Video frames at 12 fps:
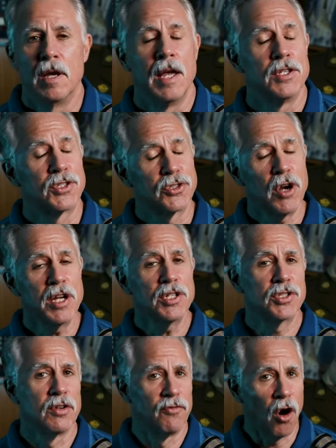And
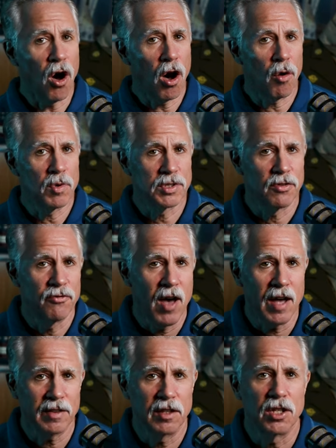strangest of all was the
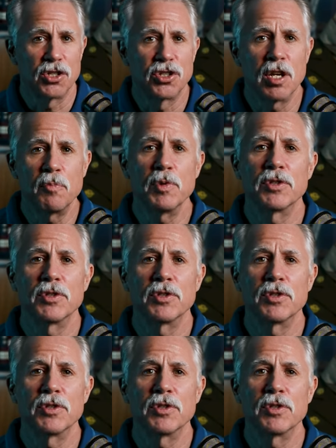fact that the ship